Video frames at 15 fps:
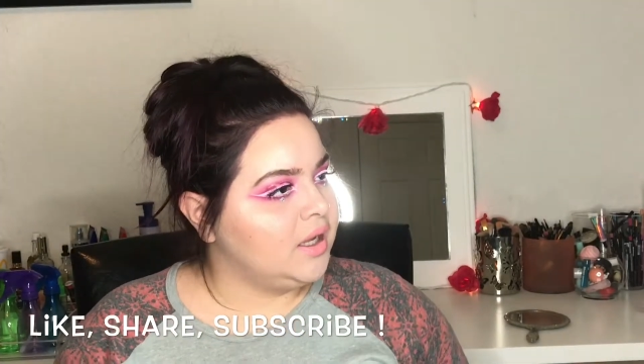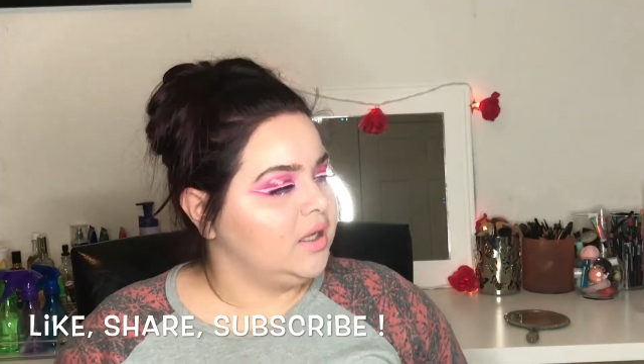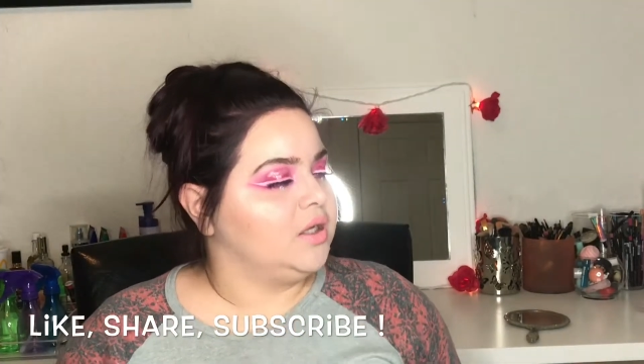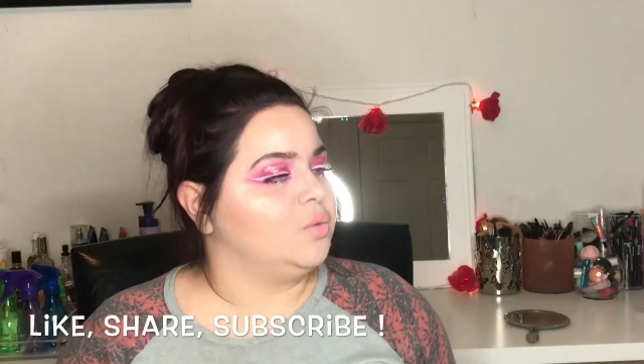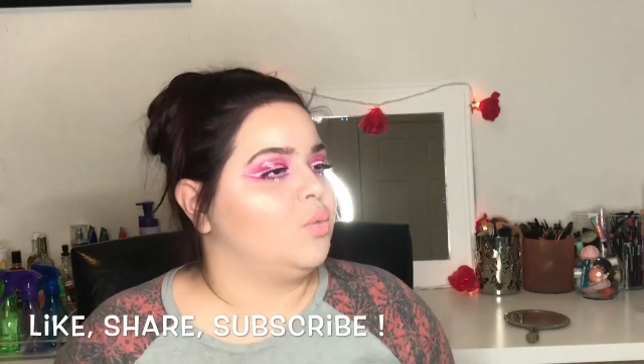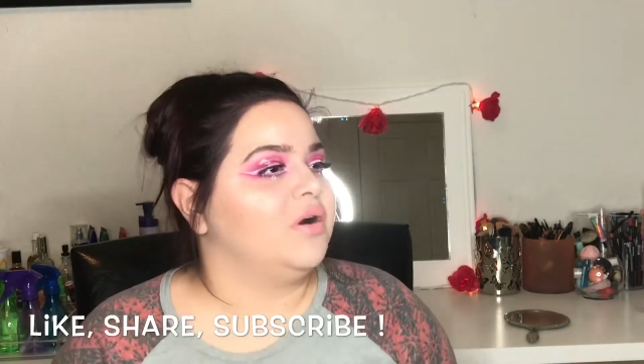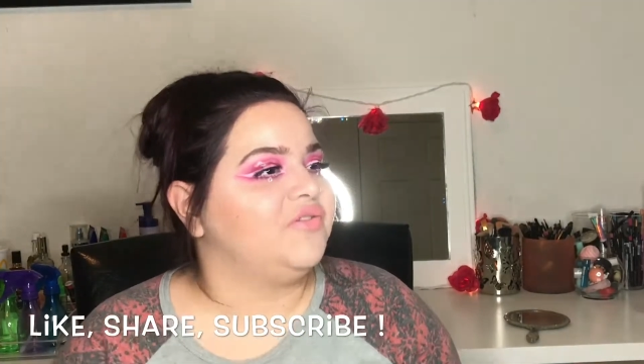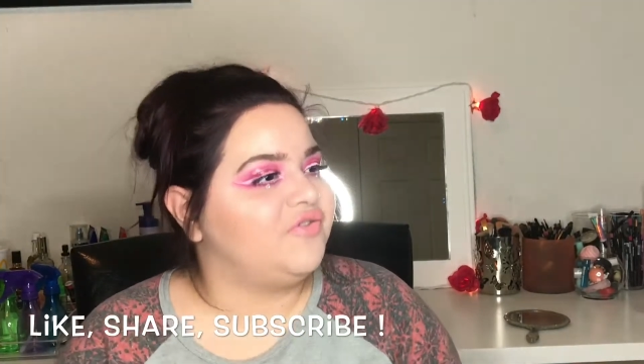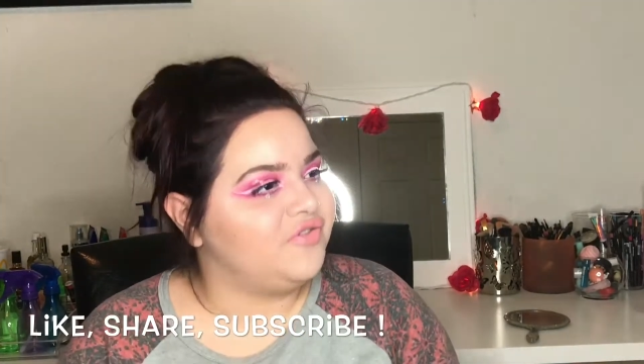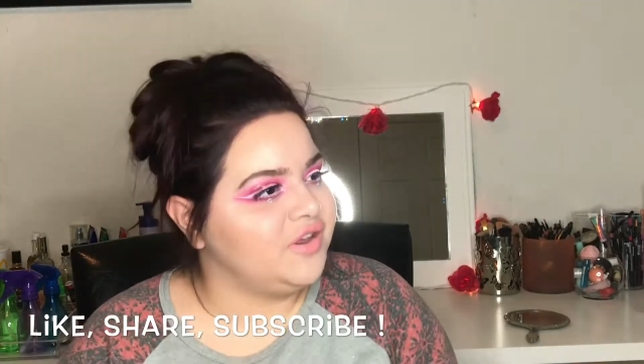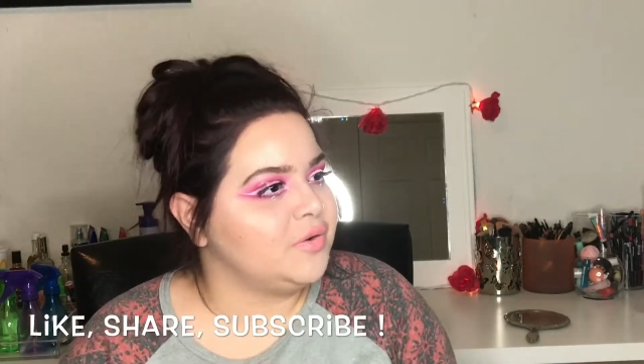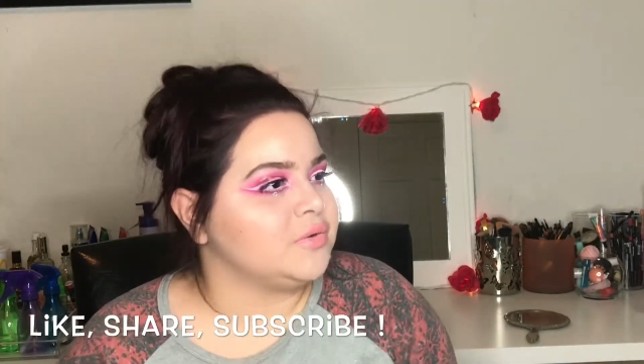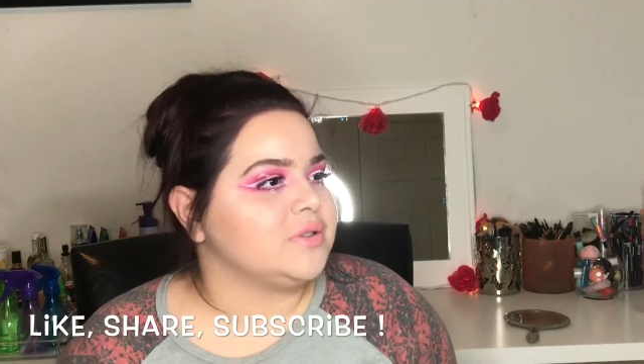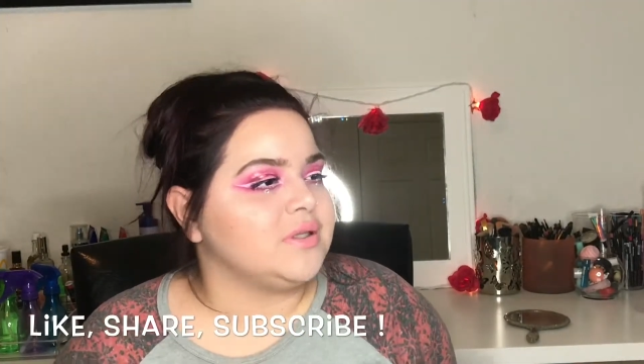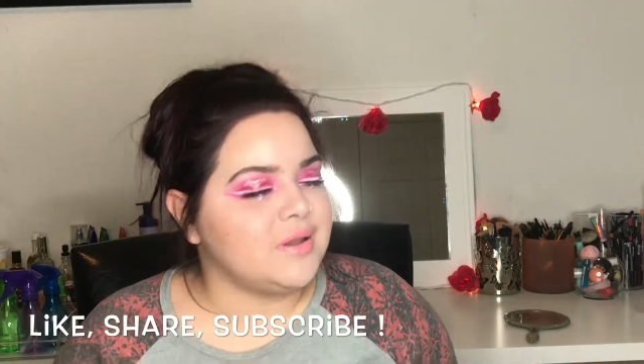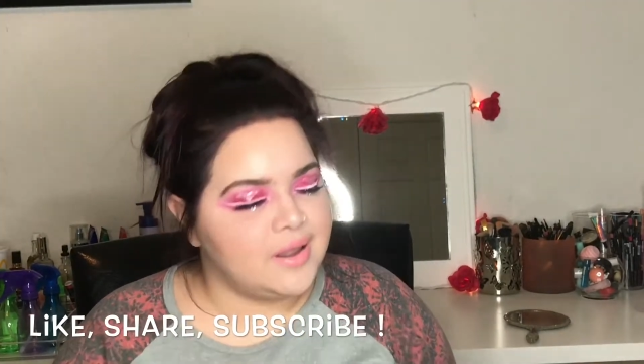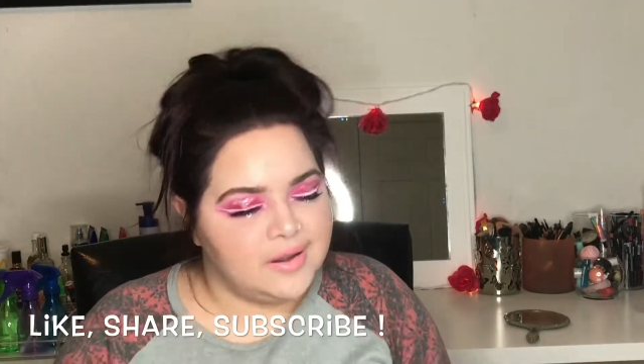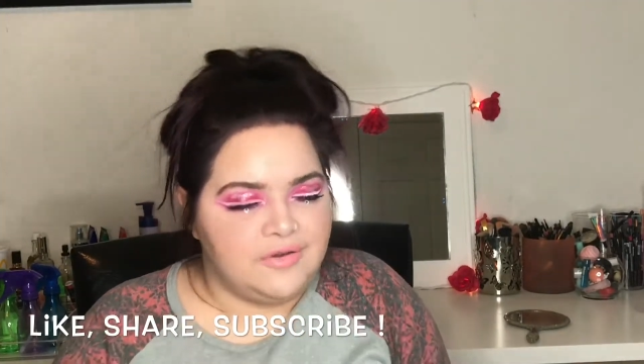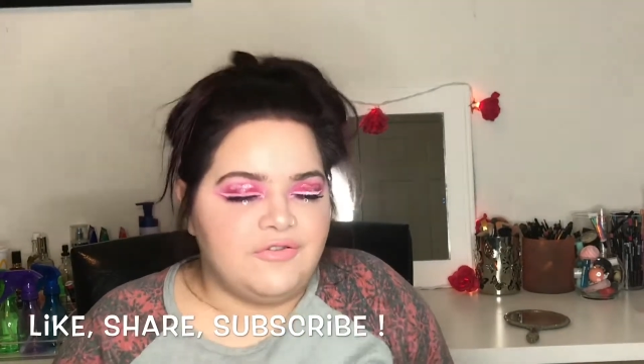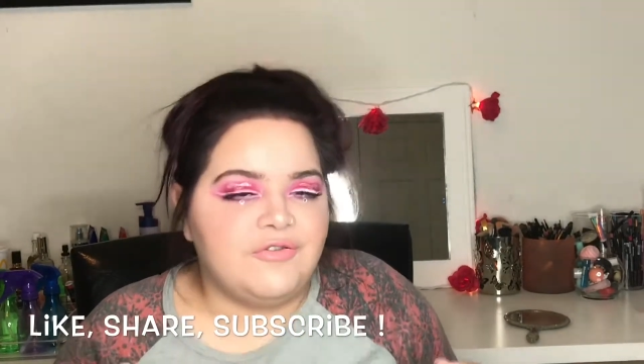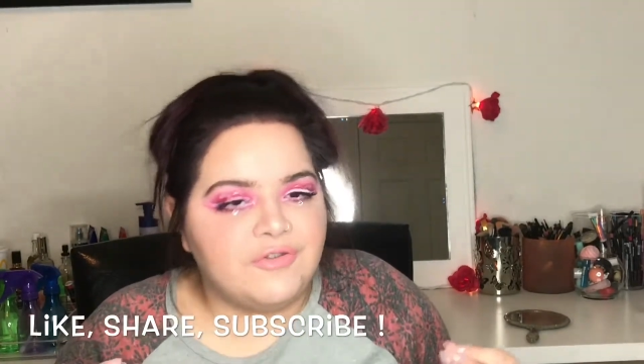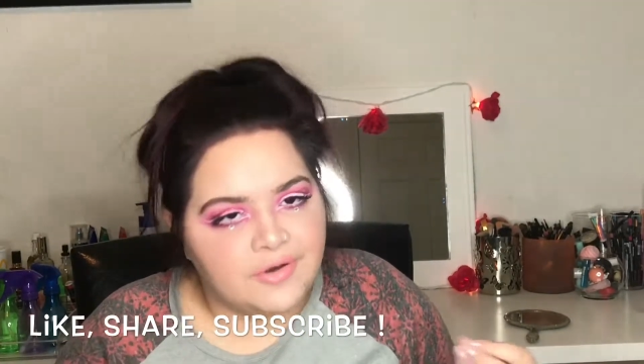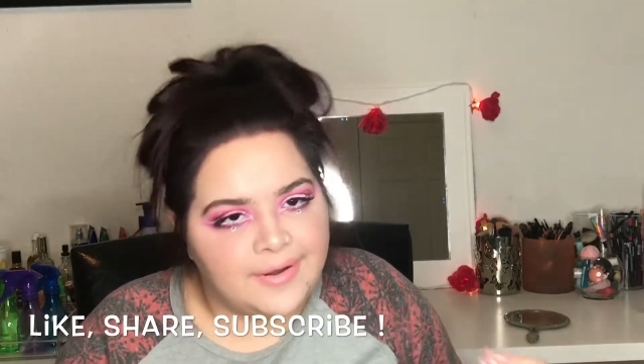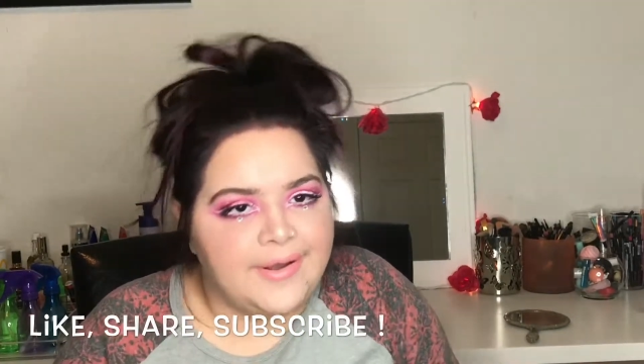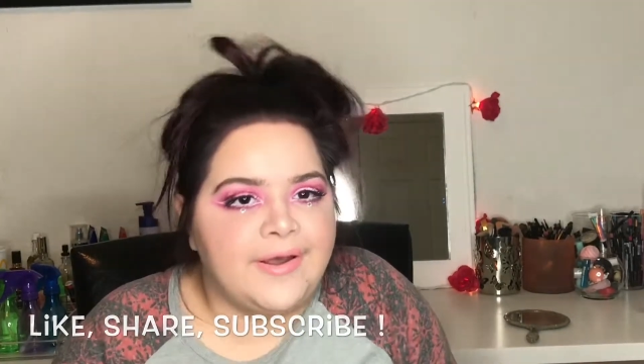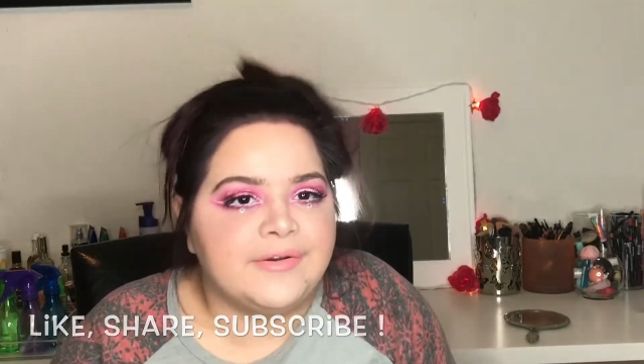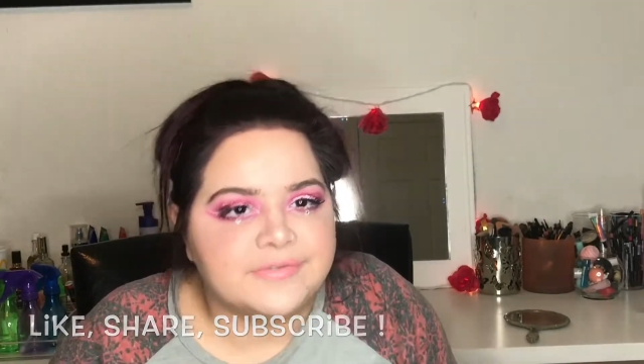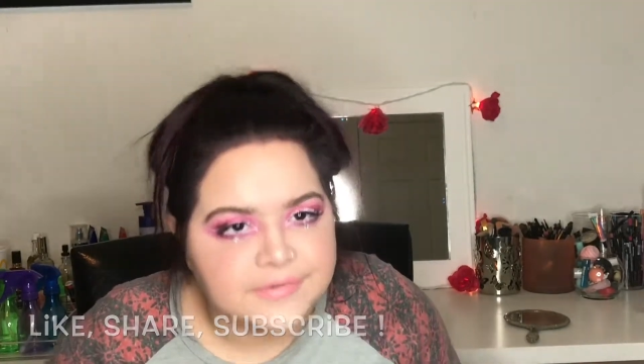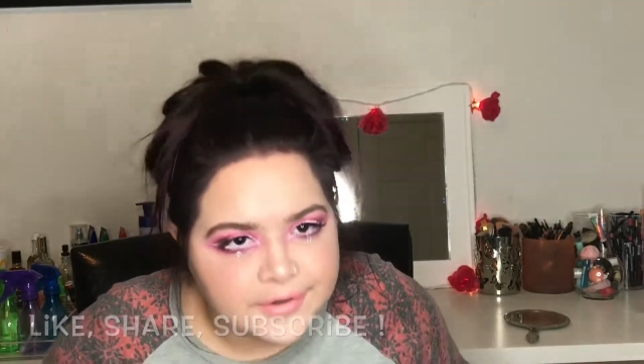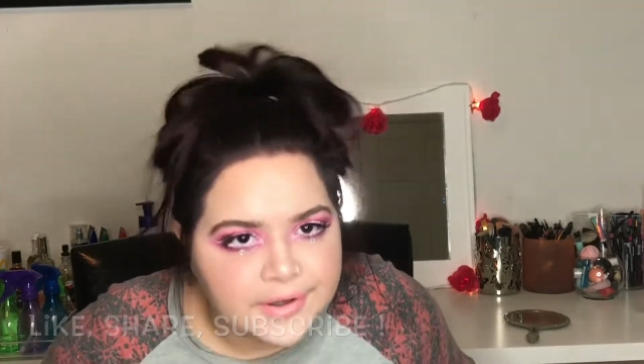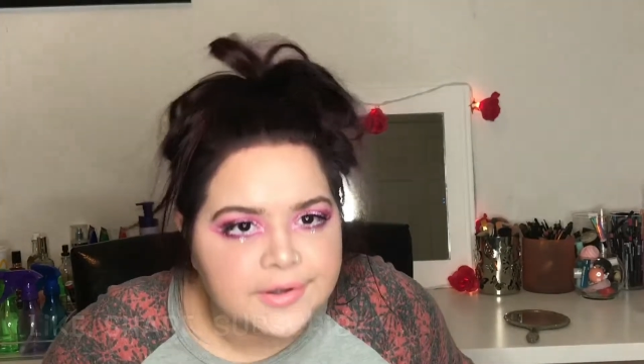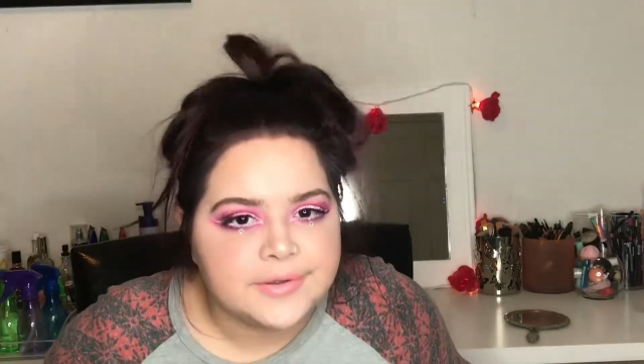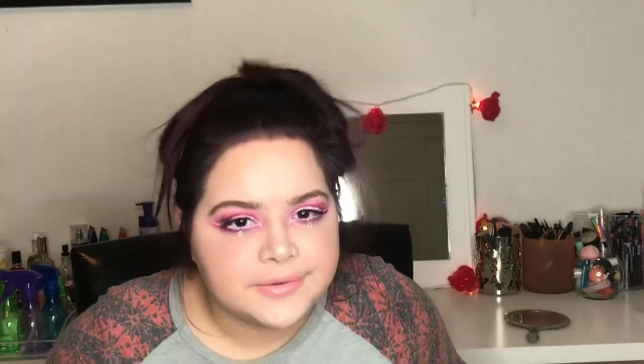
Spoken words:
in what feels like forever.